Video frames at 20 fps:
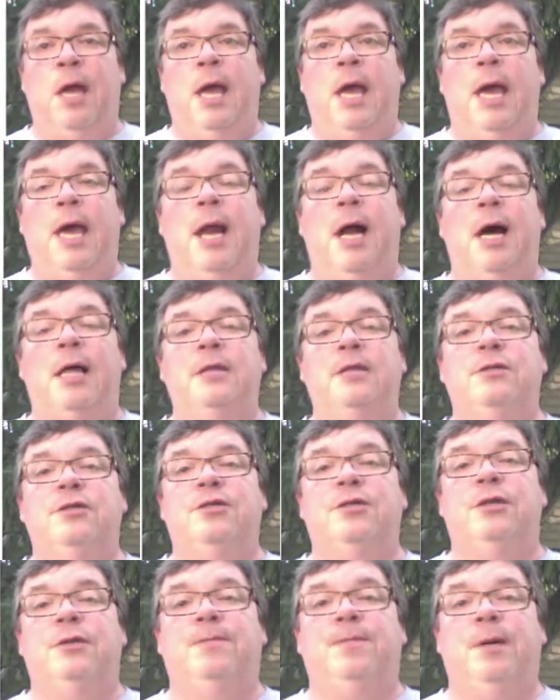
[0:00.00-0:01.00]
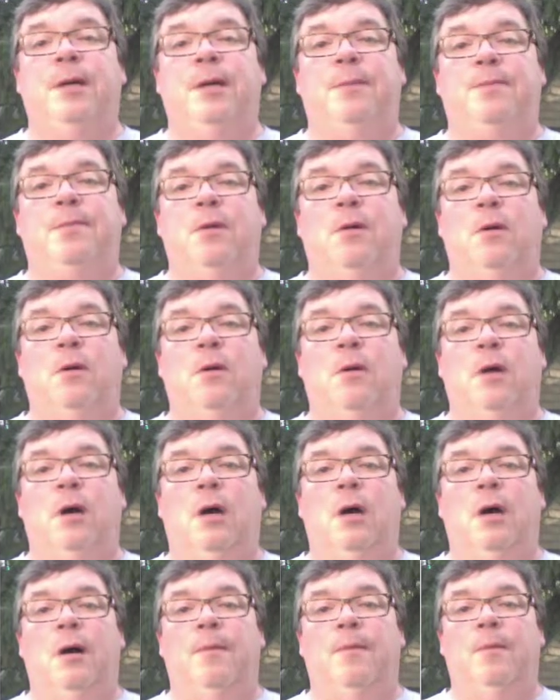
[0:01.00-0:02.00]
and on this sheet of paper,
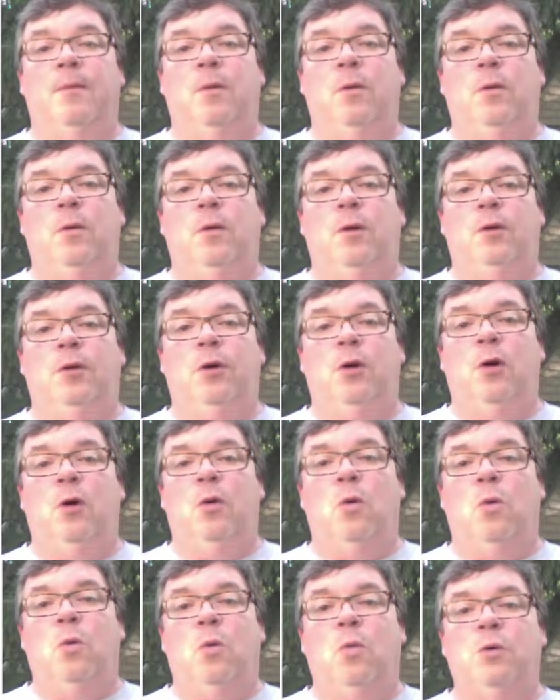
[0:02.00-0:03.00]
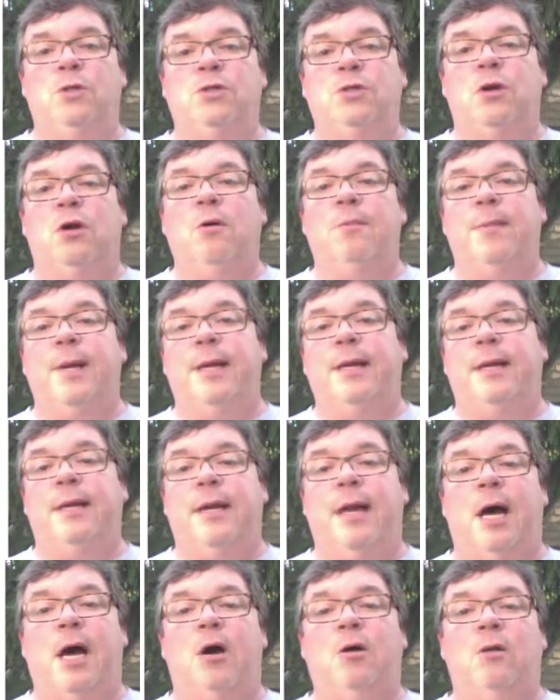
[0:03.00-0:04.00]
start making
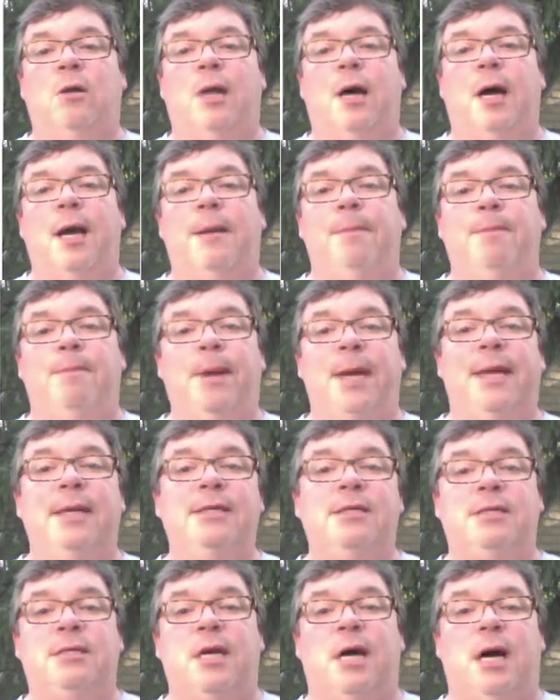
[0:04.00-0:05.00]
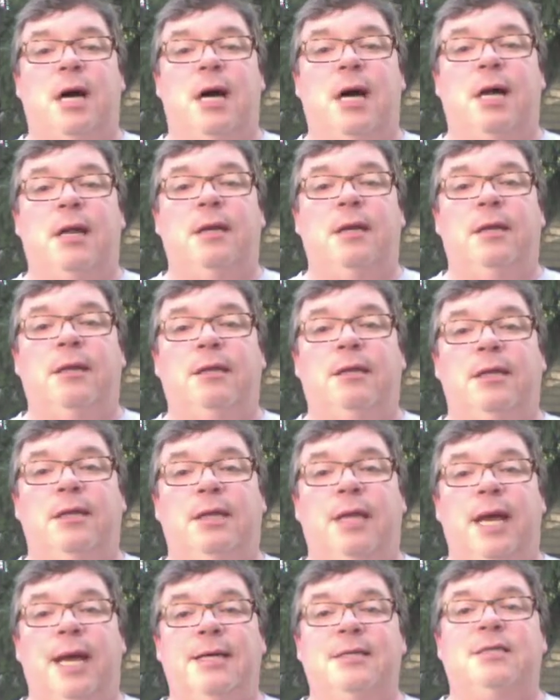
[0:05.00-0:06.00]
an outline based on
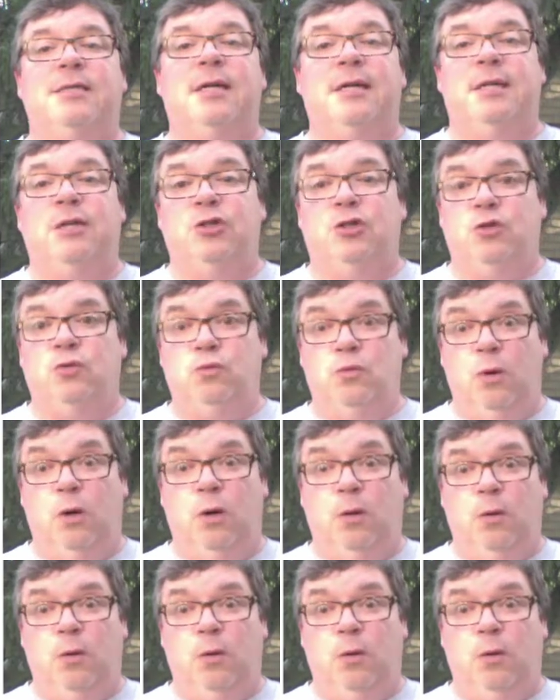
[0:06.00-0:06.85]
the essay that you wrote,